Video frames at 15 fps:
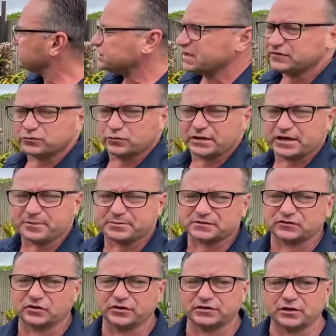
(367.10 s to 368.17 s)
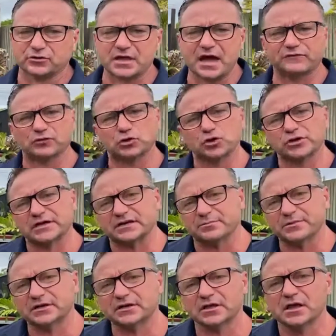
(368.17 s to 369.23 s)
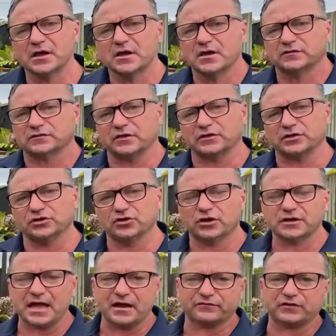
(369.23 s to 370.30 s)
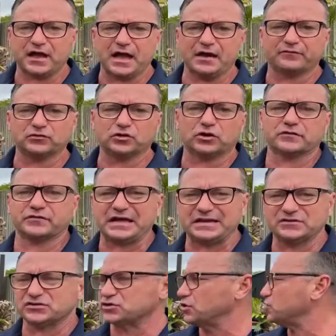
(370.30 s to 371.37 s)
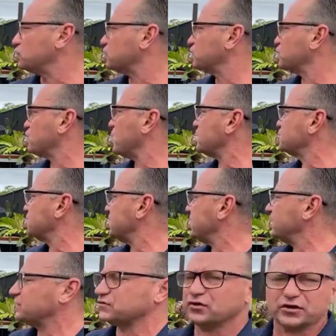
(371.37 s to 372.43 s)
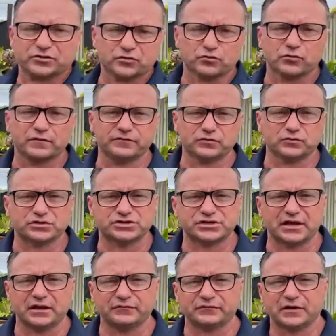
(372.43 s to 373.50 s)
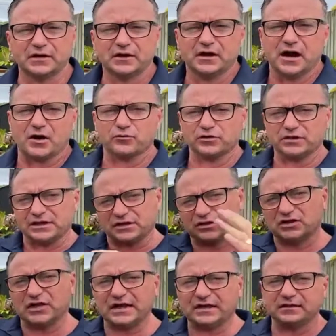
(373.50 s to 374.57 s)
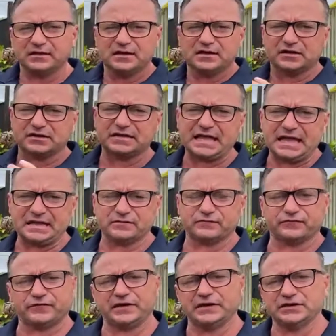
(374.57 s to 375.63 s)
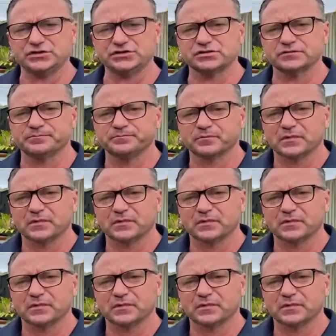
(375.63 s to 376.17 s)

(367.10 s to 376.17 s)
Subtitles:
sheets. We'll get up inside there and have a look in a minute, so that you don't have to have a lot of internal structure inside the roof to achieve a really clean, neat finish.